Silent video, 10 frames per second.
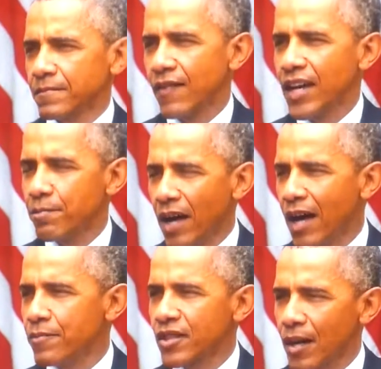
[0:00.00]
I've had
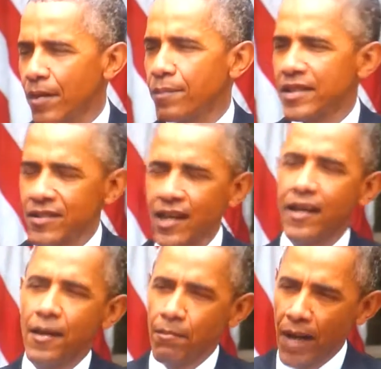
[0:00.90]
moms come up and say,
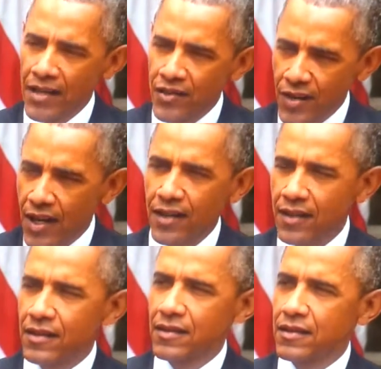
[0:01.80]
my son
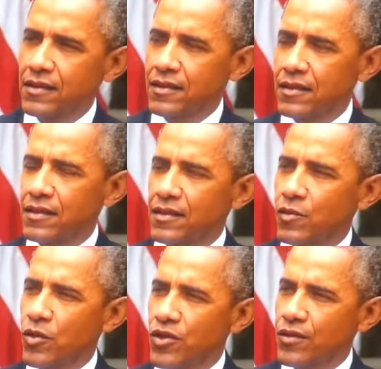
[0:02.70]

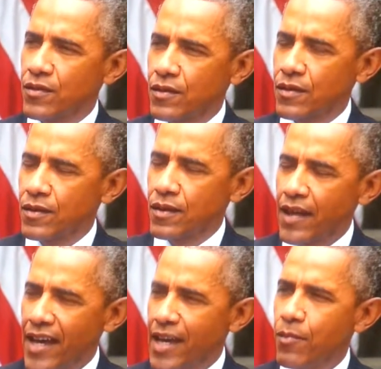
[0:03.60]
was
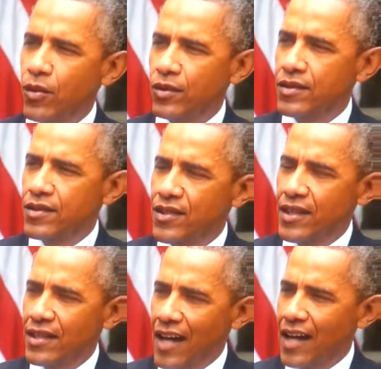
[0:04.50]
able to see a
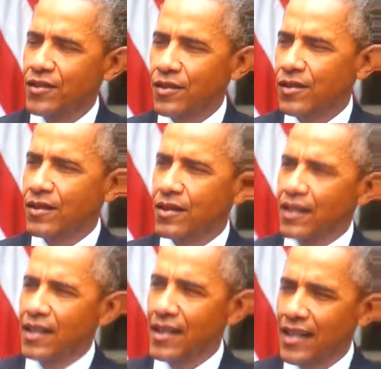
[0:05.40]
doctor
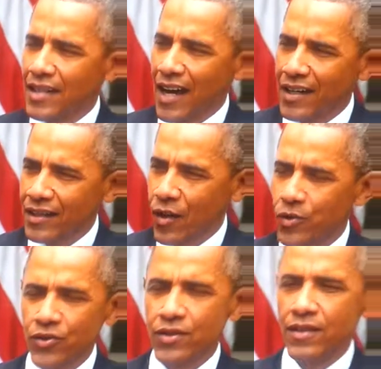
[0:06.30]
and get
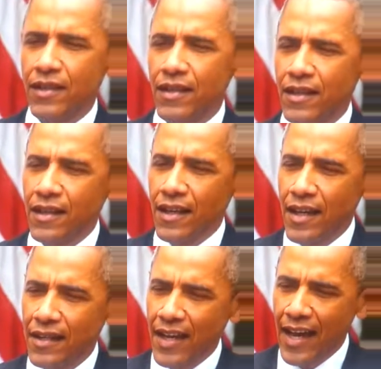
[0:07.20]
diagnosed
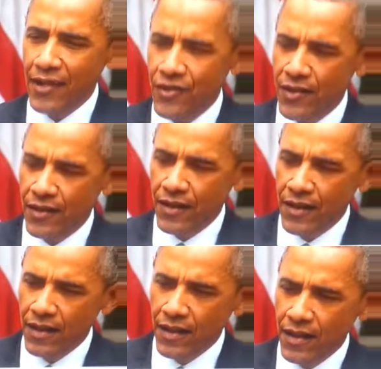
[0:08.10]
and catch
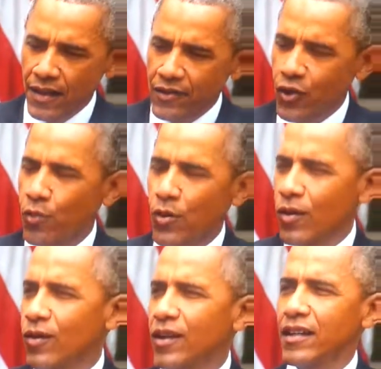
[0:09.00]
a tumor
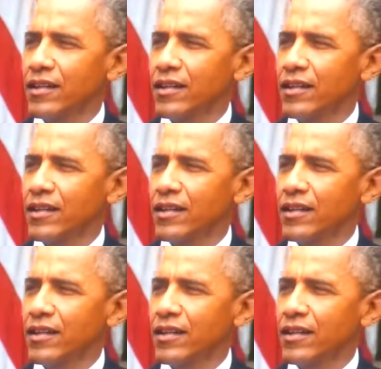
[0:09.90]
early.